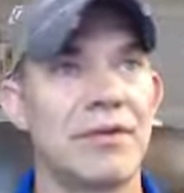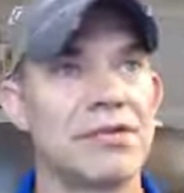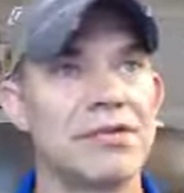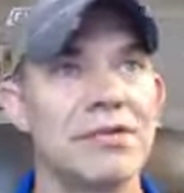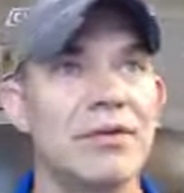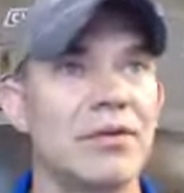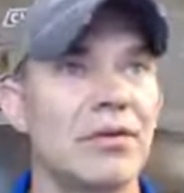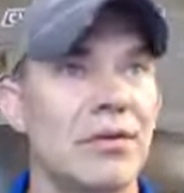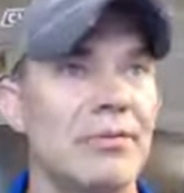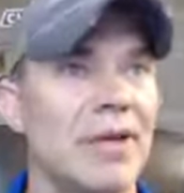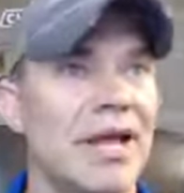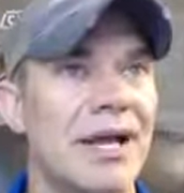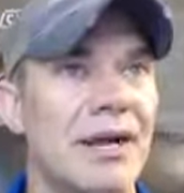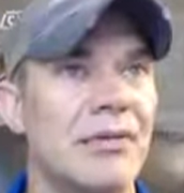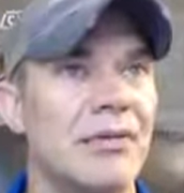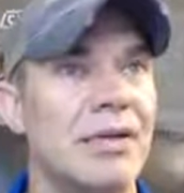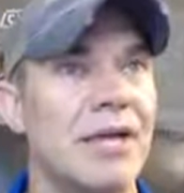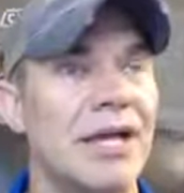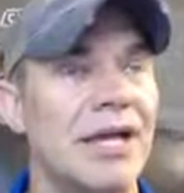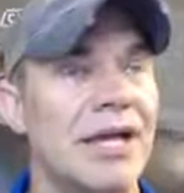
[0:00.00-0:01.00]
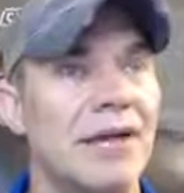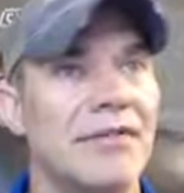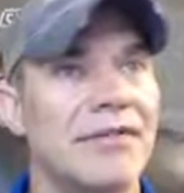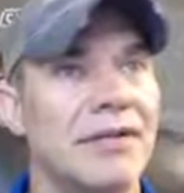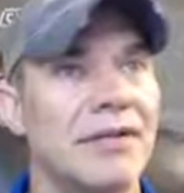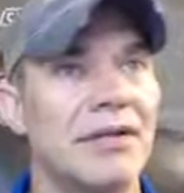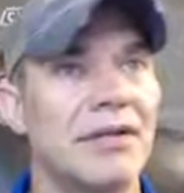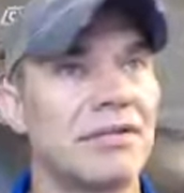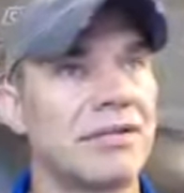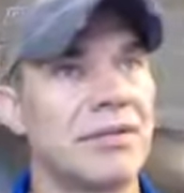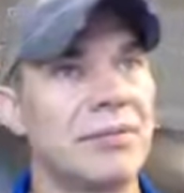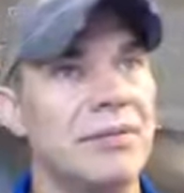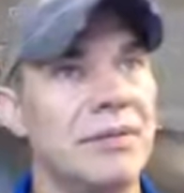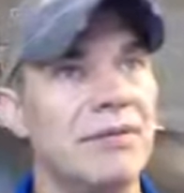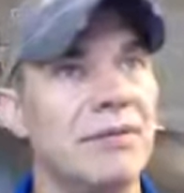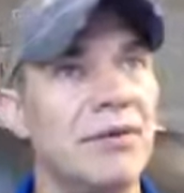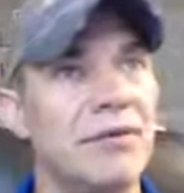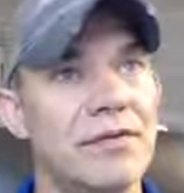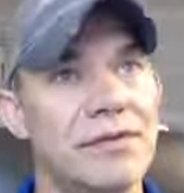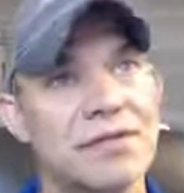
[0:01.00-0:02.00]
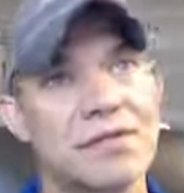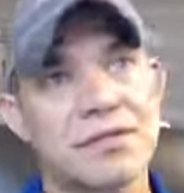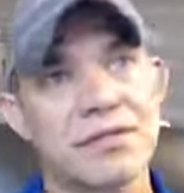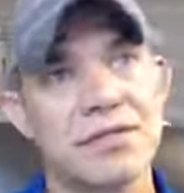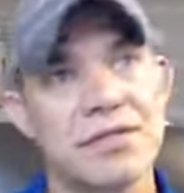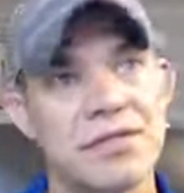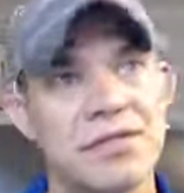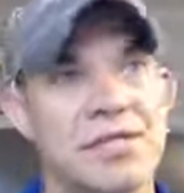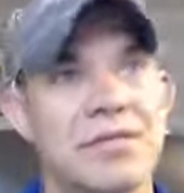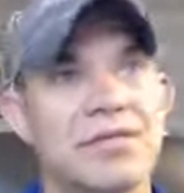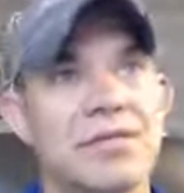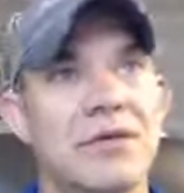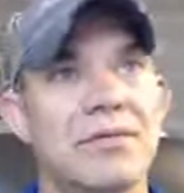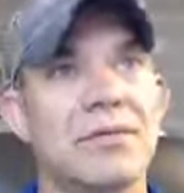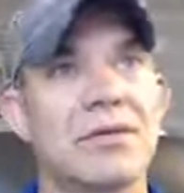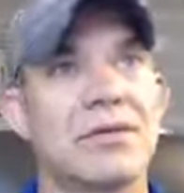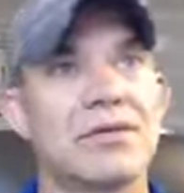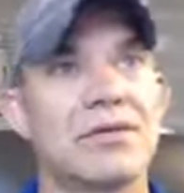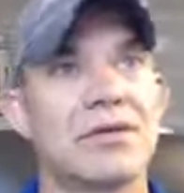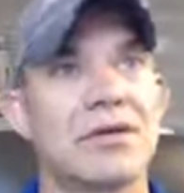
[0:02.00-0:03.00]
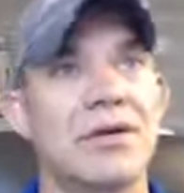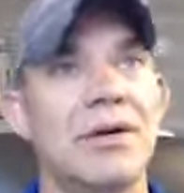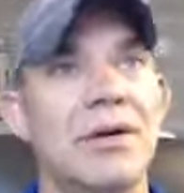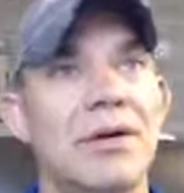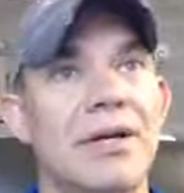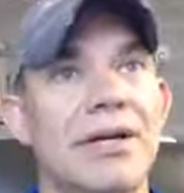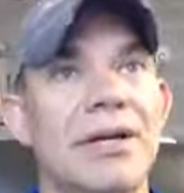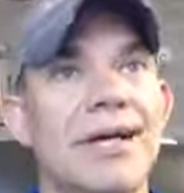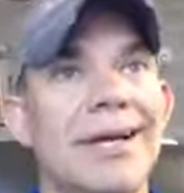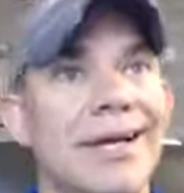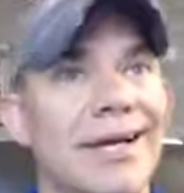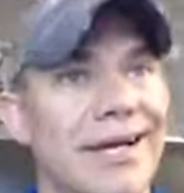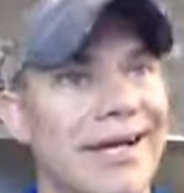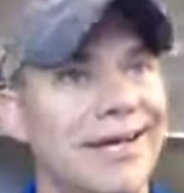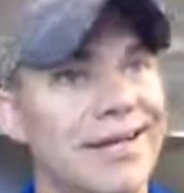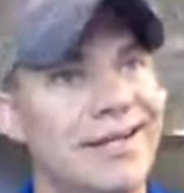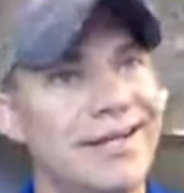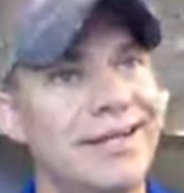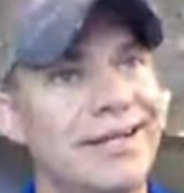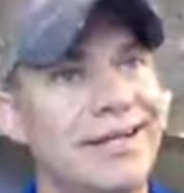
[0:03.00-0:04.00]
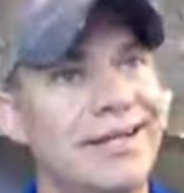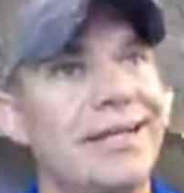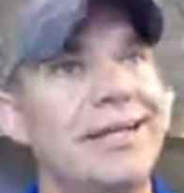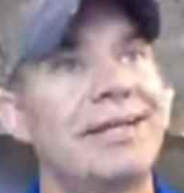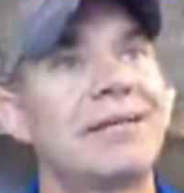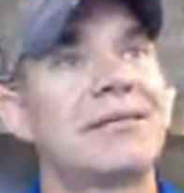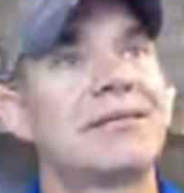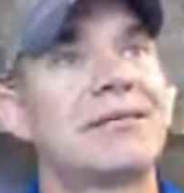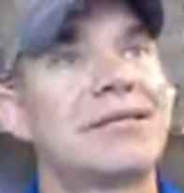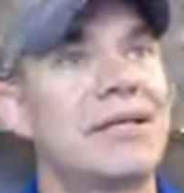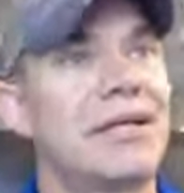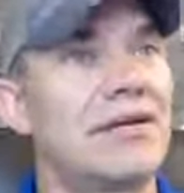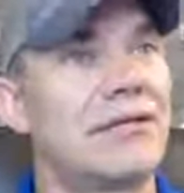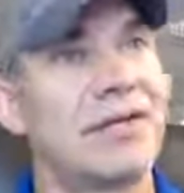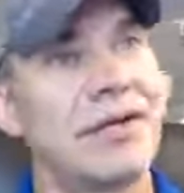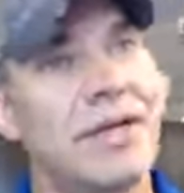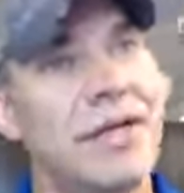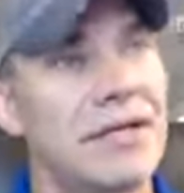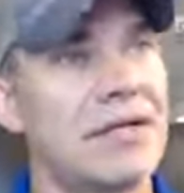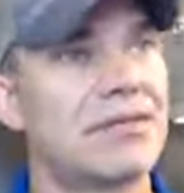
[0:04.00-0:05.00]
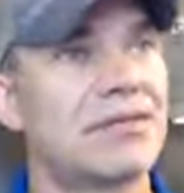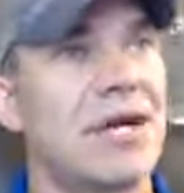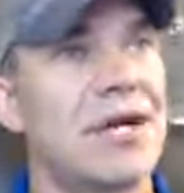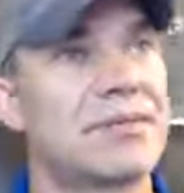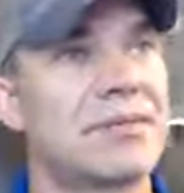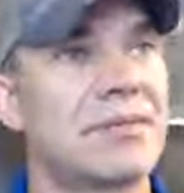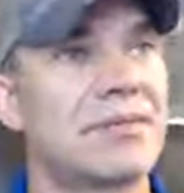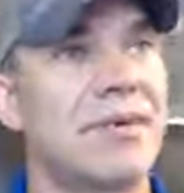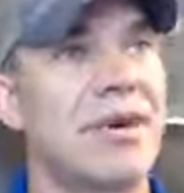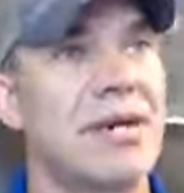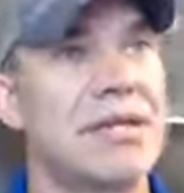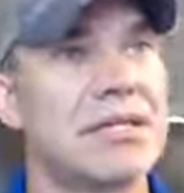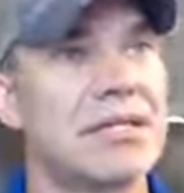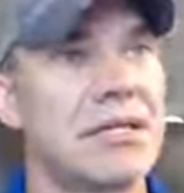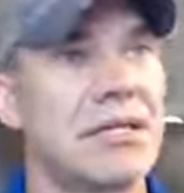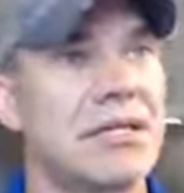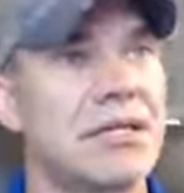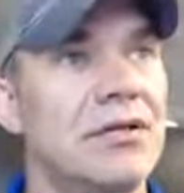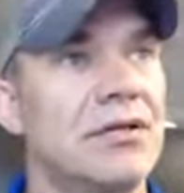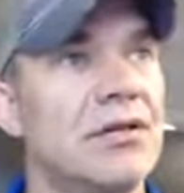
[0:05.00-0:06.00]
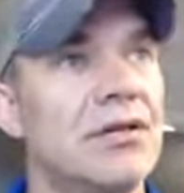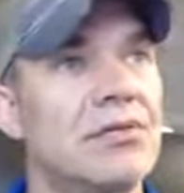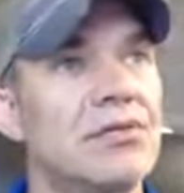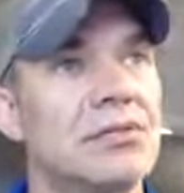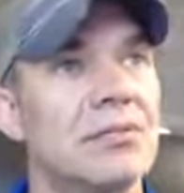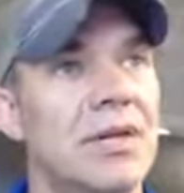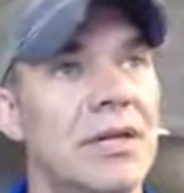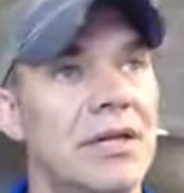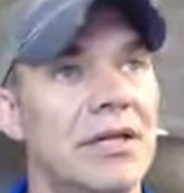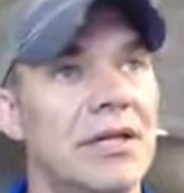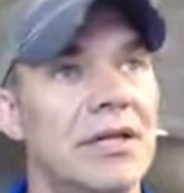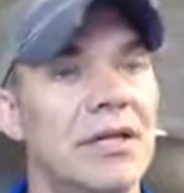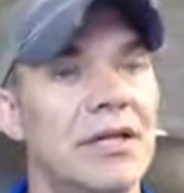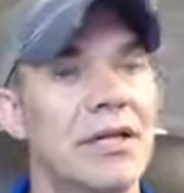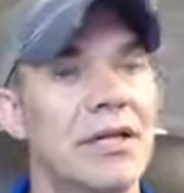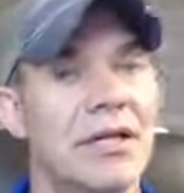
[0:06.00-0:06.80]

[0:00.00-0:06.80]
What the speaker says: This is the only black one left, and it should be moving soon because the SRPs are going, and then you dang set it, forget it, drops the price on you, you lose money.